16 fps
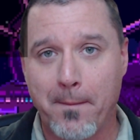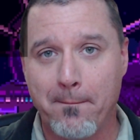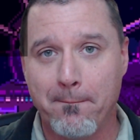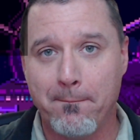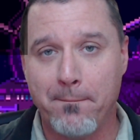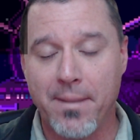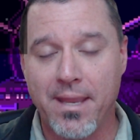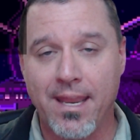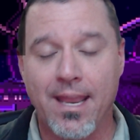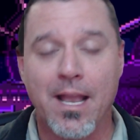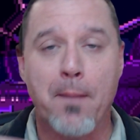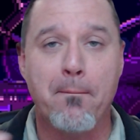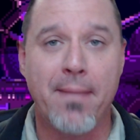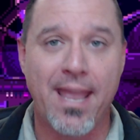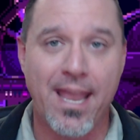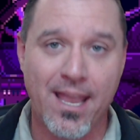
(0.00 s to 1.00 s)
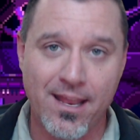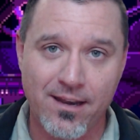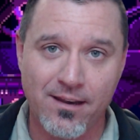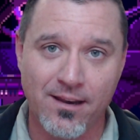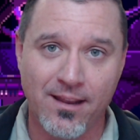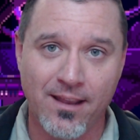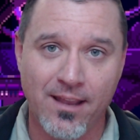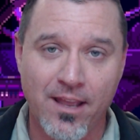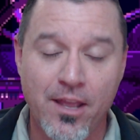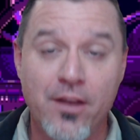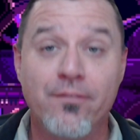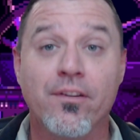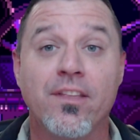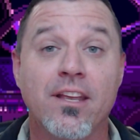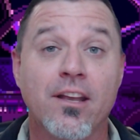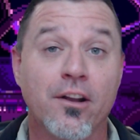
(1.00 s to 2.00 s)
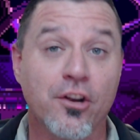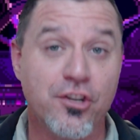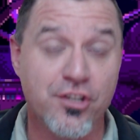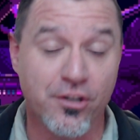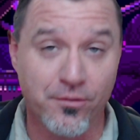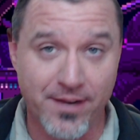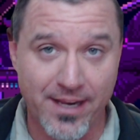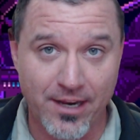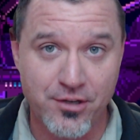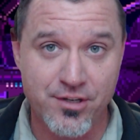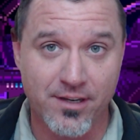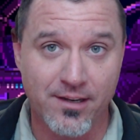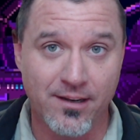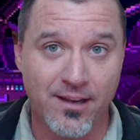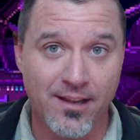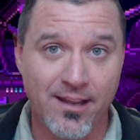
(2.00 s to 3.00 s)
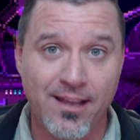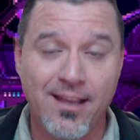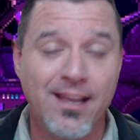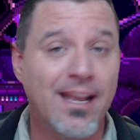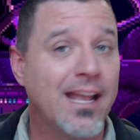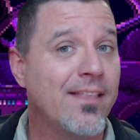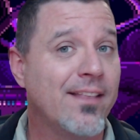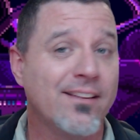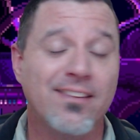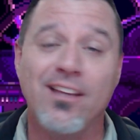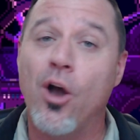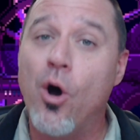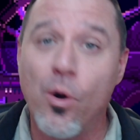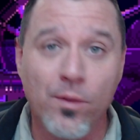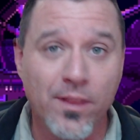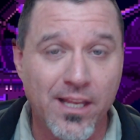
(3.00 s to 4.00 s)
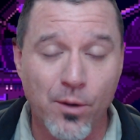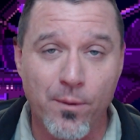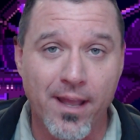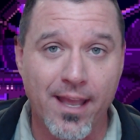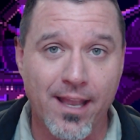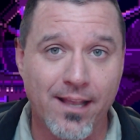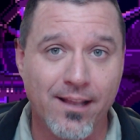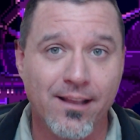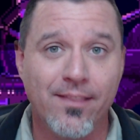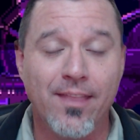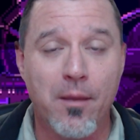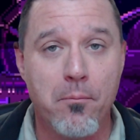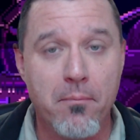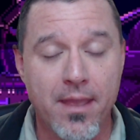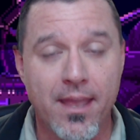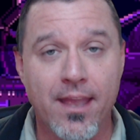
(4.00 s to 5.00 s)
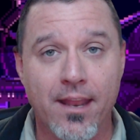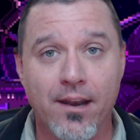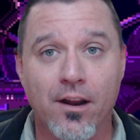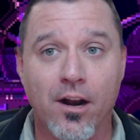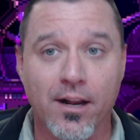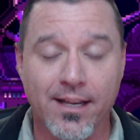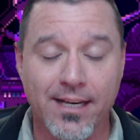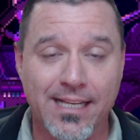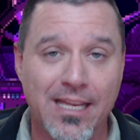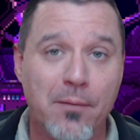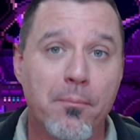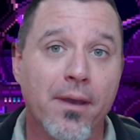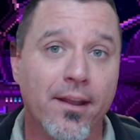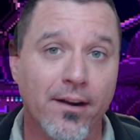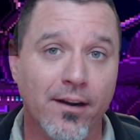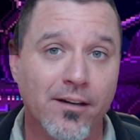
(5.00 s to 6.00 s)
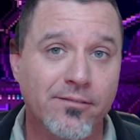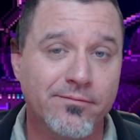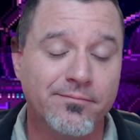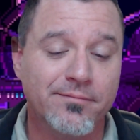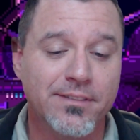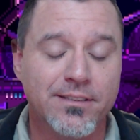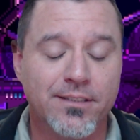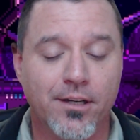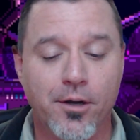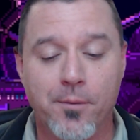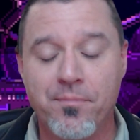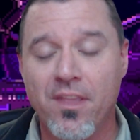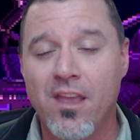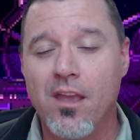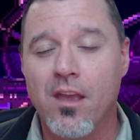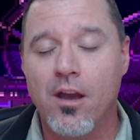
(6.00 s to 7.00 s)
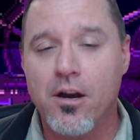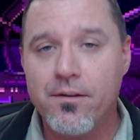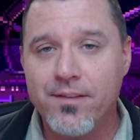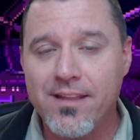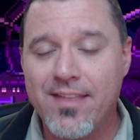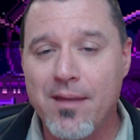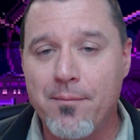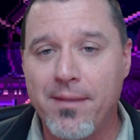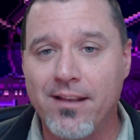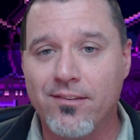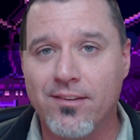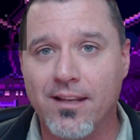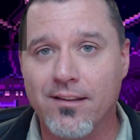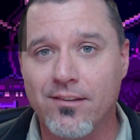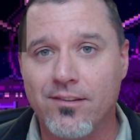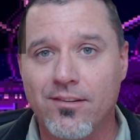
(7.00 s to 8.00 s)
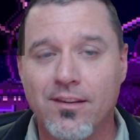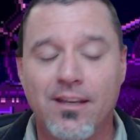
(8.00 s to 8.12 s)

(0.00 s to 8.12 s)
being a man for the younger generation, and that's the only way that men are going to get better. So hopefully that makes sense.